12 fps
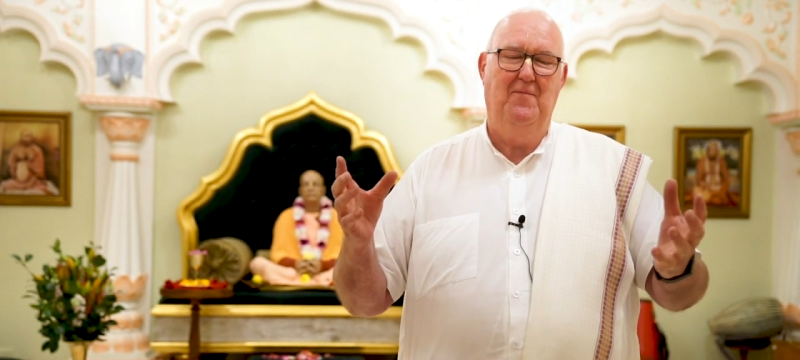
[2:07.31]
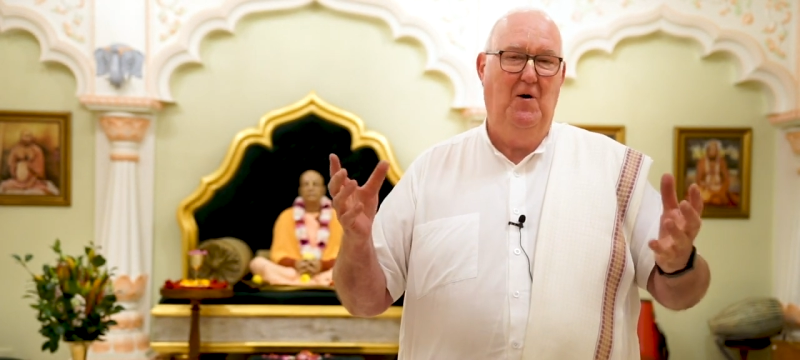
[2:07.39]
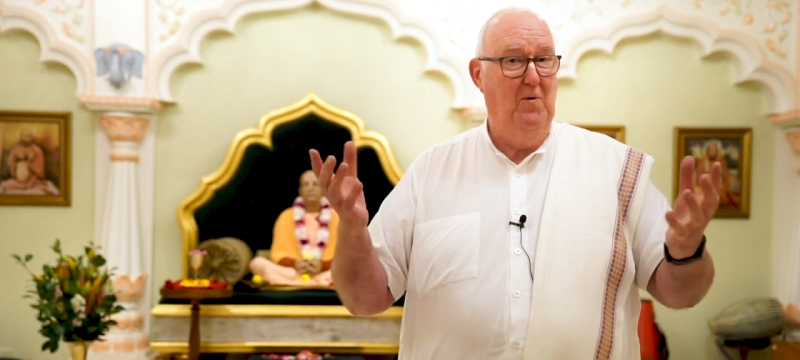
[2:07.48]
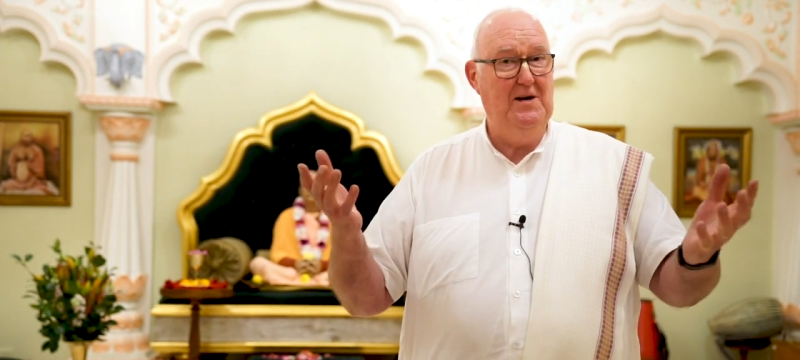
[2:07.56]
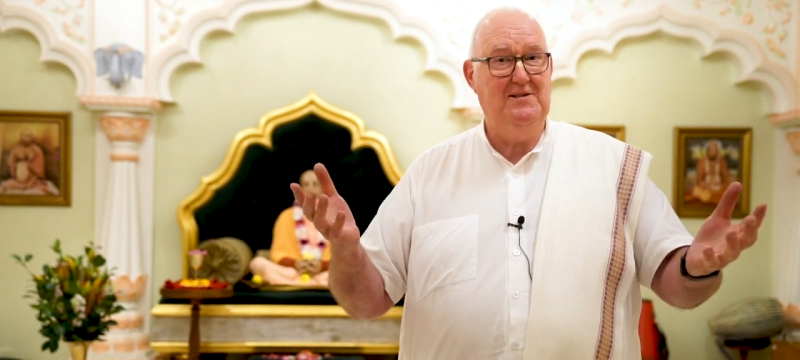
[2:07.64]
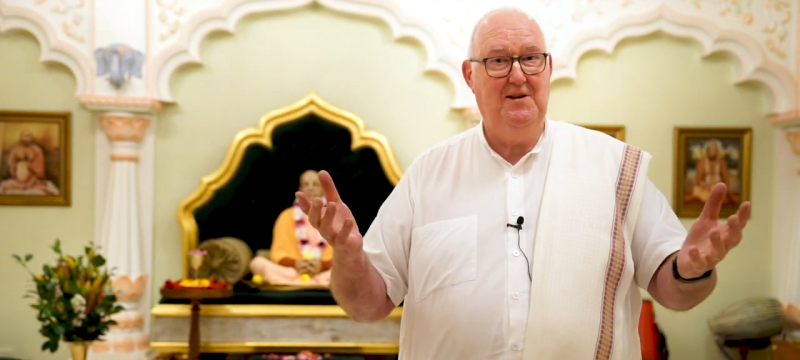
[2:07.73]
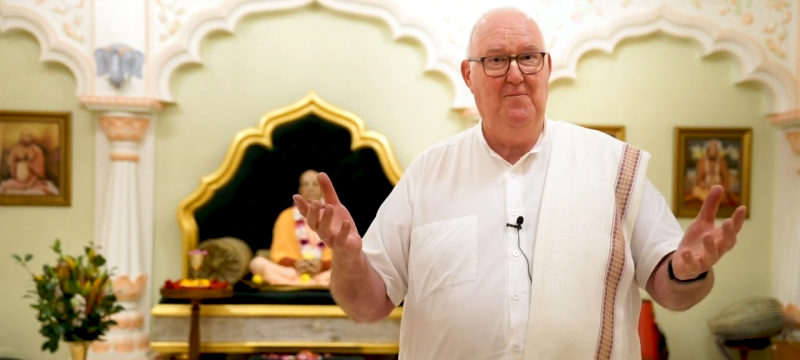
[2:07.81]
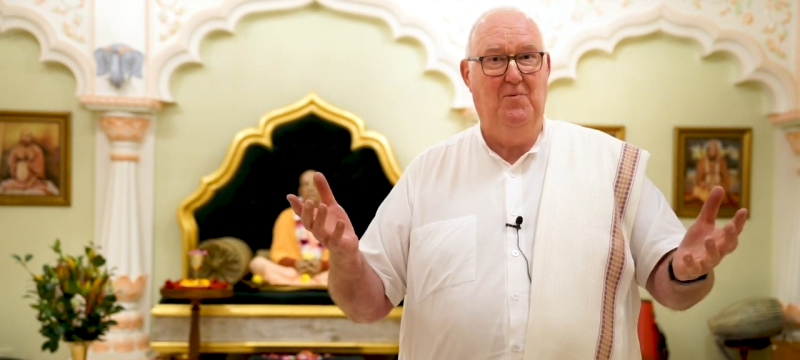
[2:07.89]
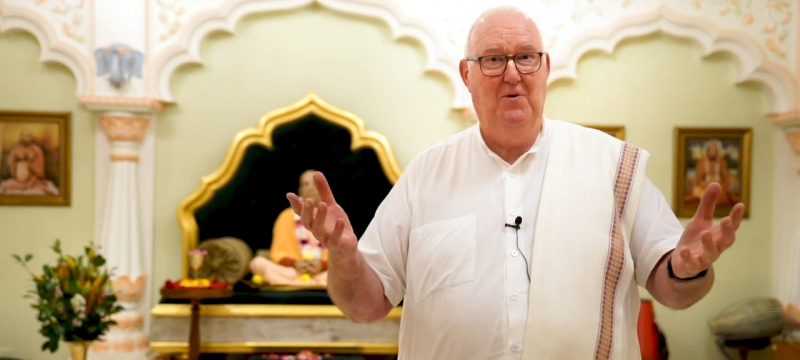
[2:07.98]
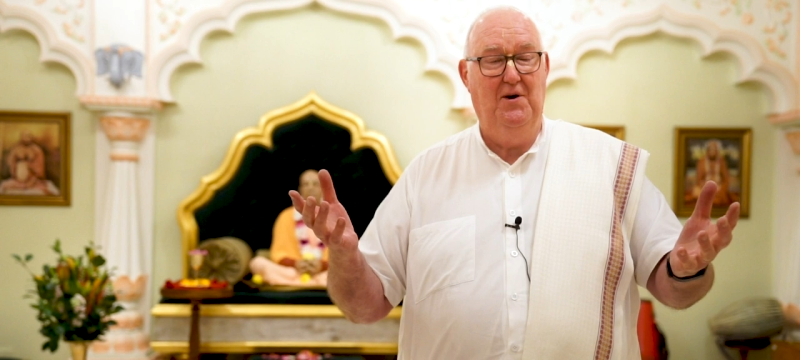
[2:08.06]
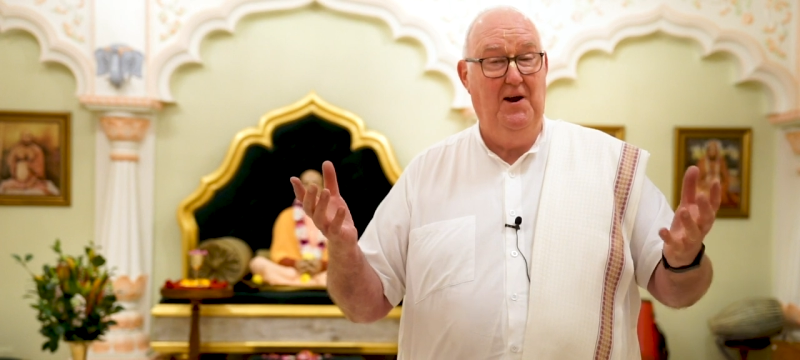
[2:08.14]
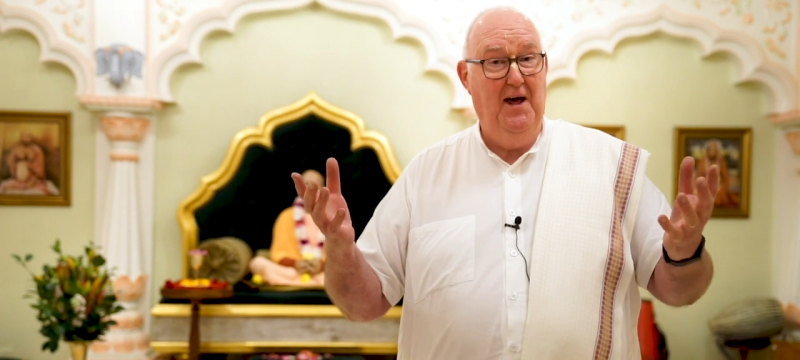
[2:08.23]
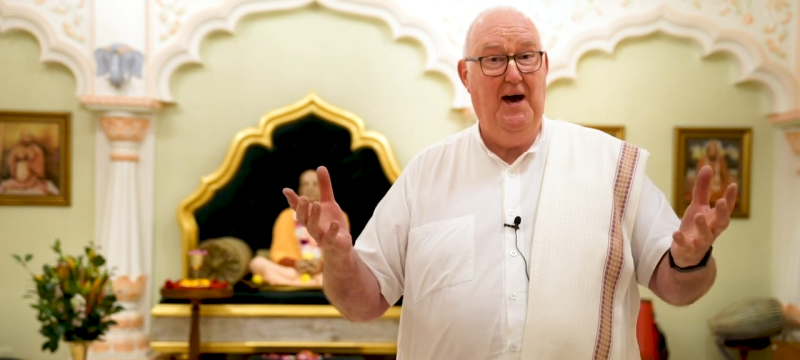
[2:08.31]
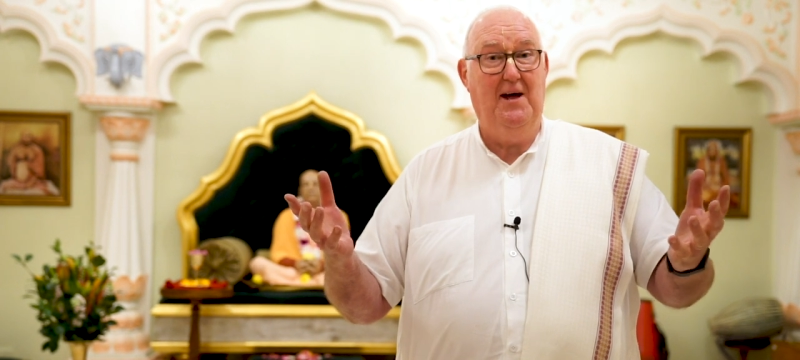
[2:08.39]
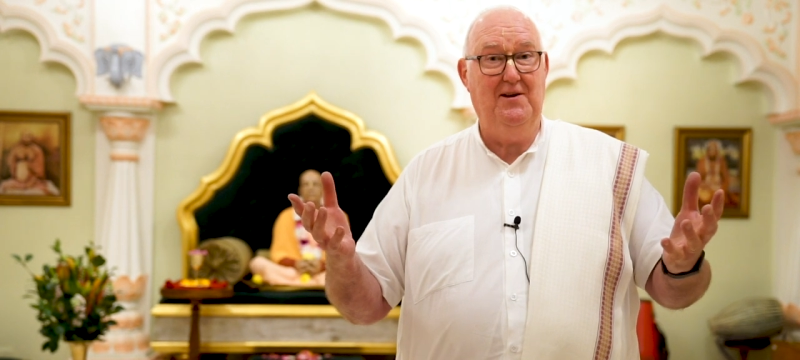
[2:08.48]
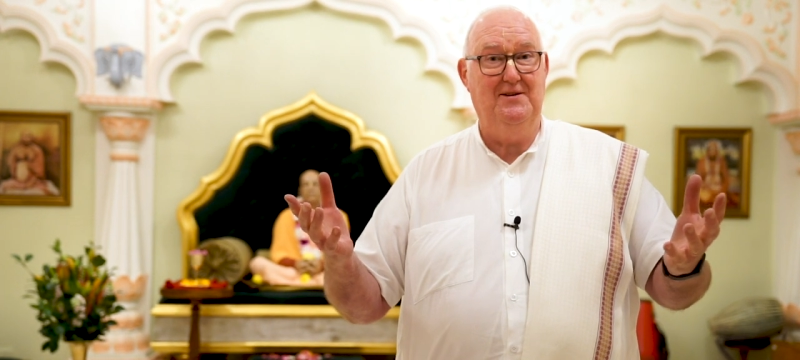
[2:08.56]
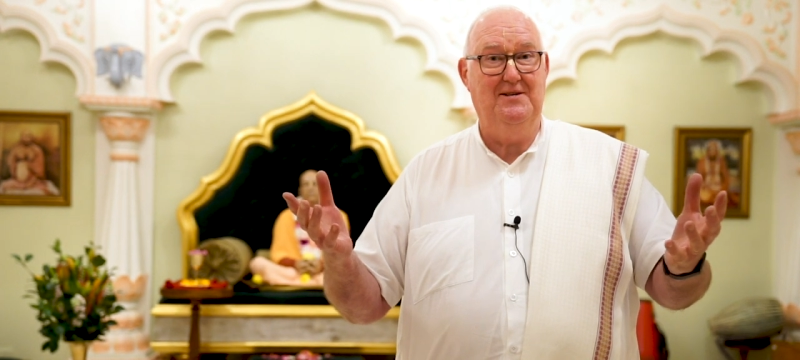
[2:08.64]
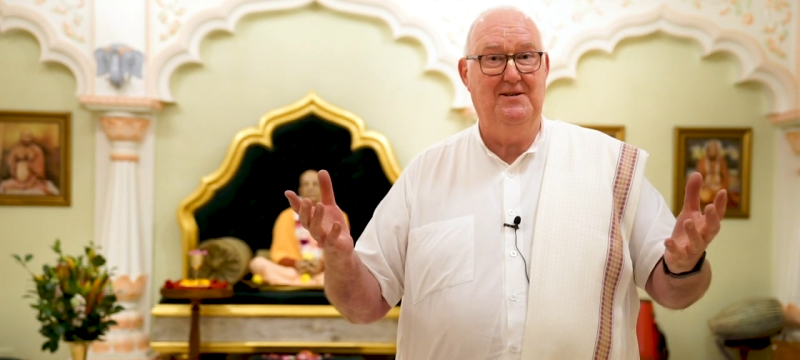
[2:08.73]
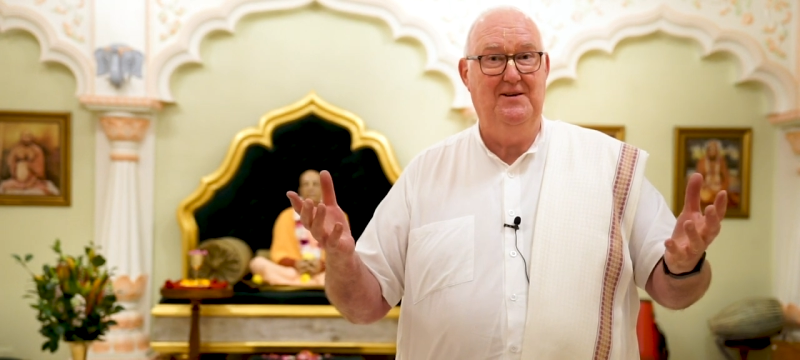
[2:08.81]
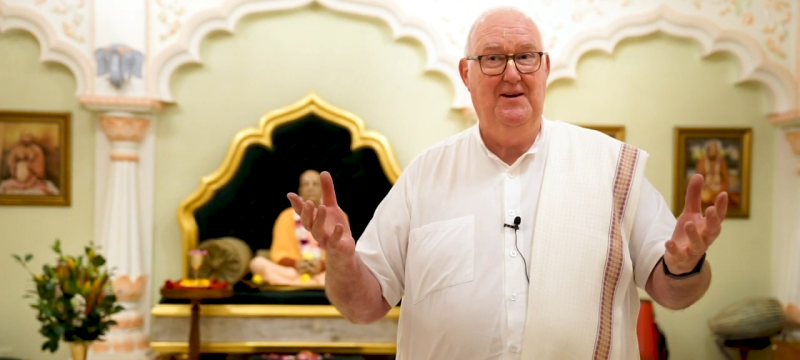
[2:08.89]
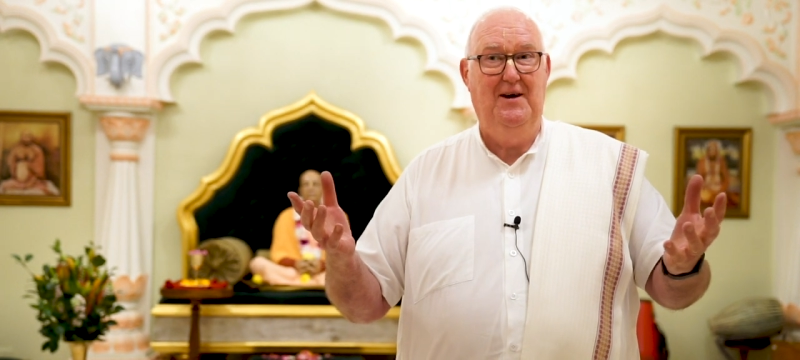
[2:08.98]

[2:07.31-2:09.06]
a Western boy, an artist,